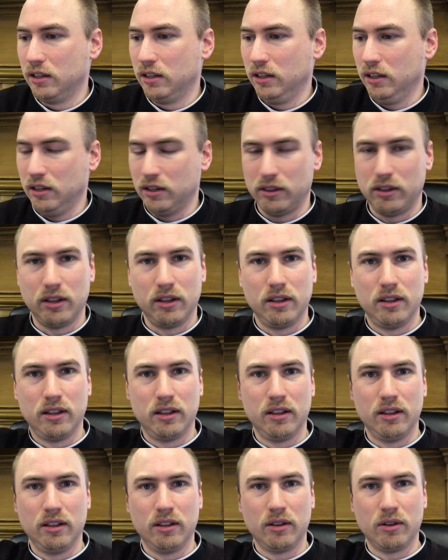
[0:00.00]
you know,
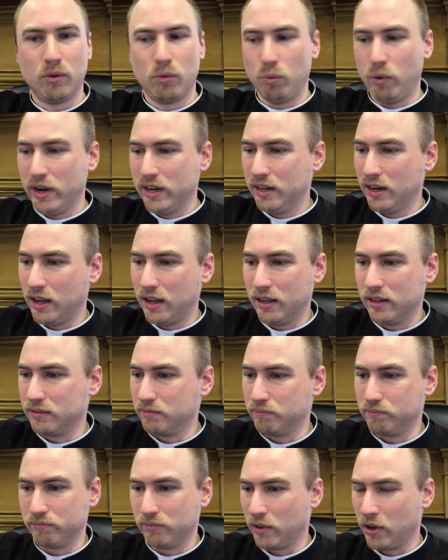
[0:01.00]

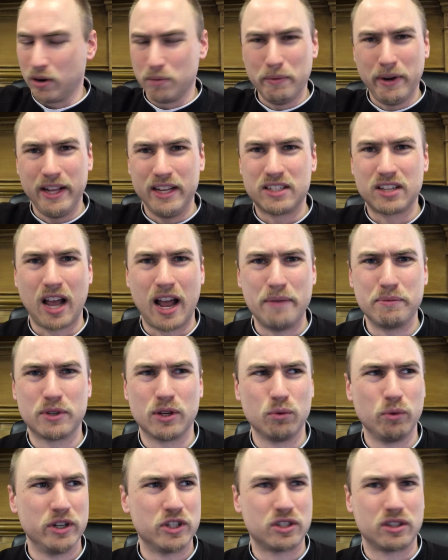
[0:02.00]
there are many times
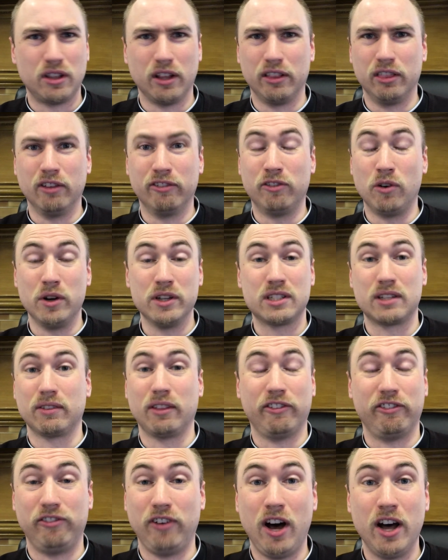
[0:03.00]
in which the voice of
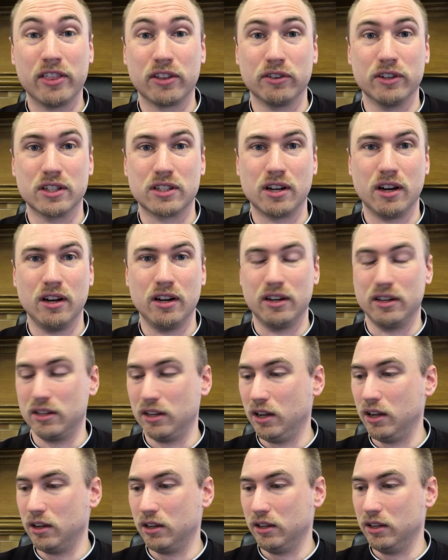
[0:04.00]
the Father is heard,
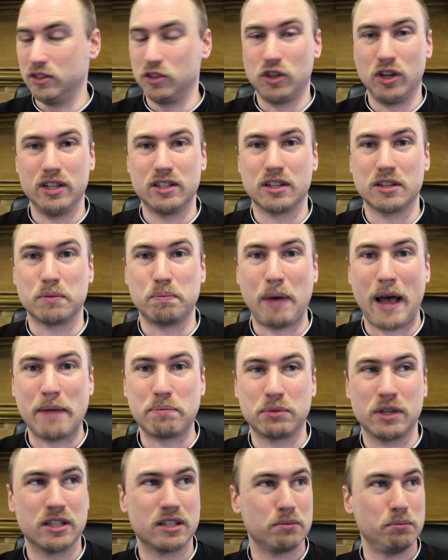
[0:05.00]
Jesus'
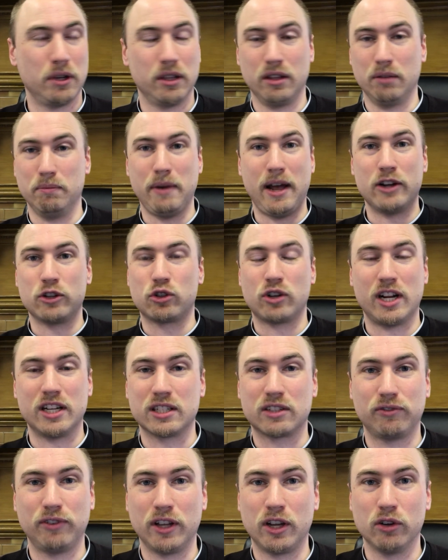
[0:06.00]
baptism on the Mount
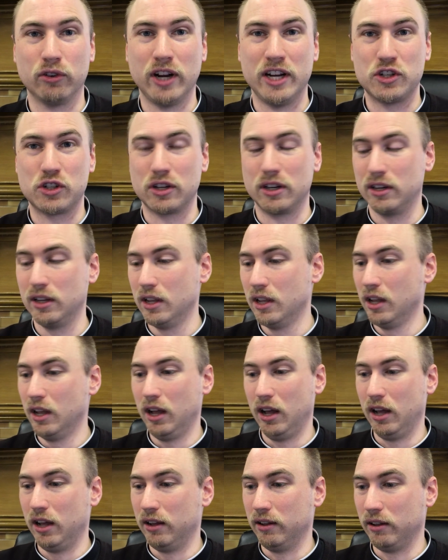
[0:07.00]
Transfiguration,
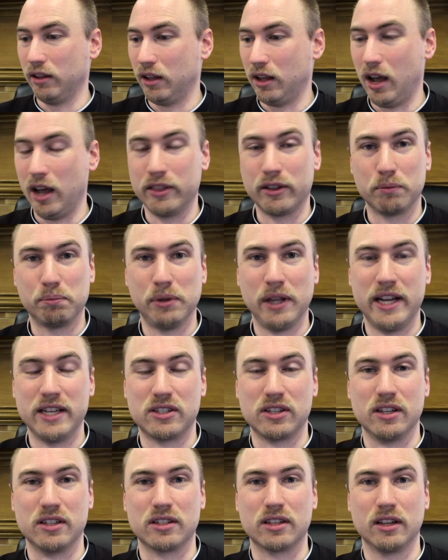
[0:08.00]
other
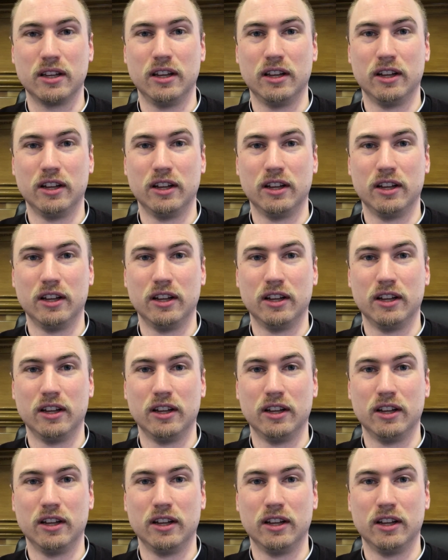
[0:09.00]
places,